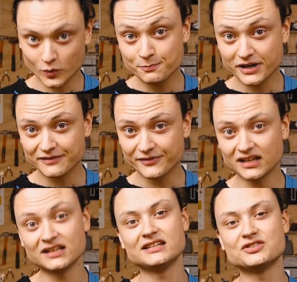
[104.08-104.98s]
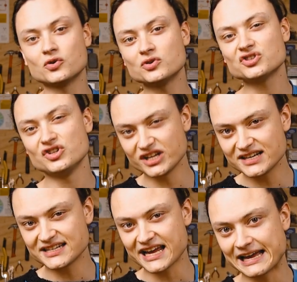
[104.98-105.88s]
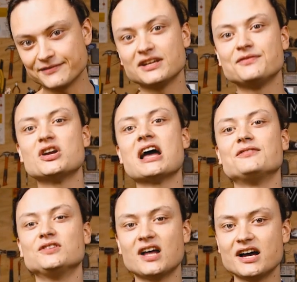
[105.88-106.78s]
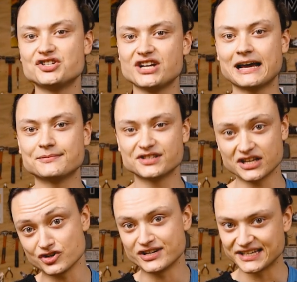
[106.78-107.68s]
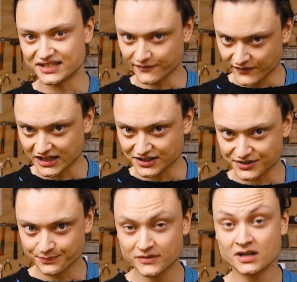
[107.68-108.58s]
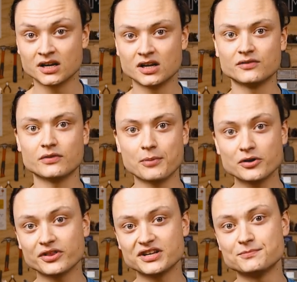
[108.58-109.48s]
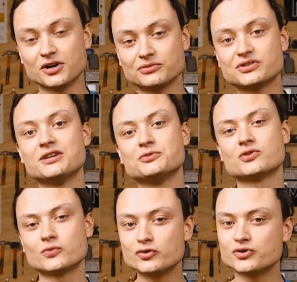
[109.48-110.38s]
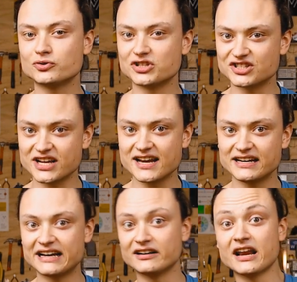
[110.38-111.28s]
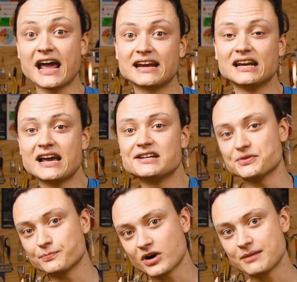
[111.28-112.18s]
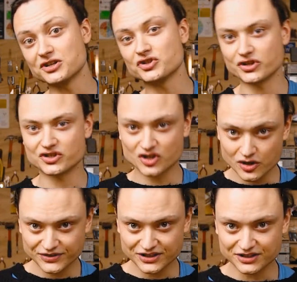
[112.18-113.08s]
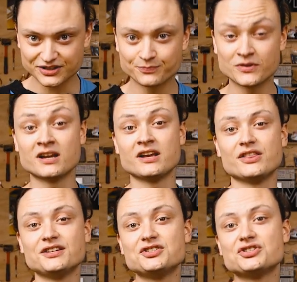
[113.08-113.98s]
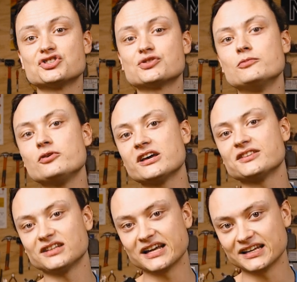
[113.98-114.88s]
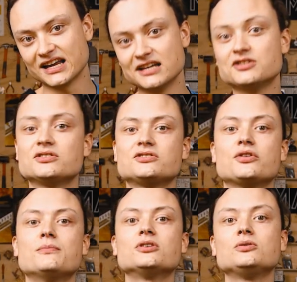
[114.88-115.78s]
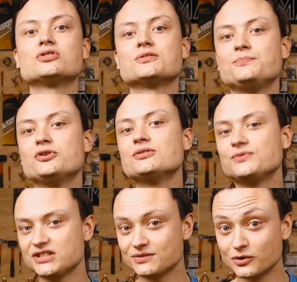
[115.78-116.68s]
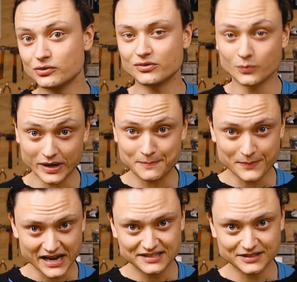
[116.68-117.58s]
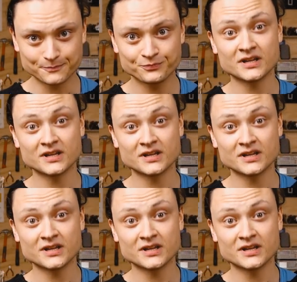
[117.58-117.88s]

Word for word: Wood putty filler is also neat to have if you have large gaps that you need to fix. For both of these models, it was crucial to sand down and add layers of primer to the surfaces. This is to smooth out the layer lines so the model looks beautifully smooth when painted.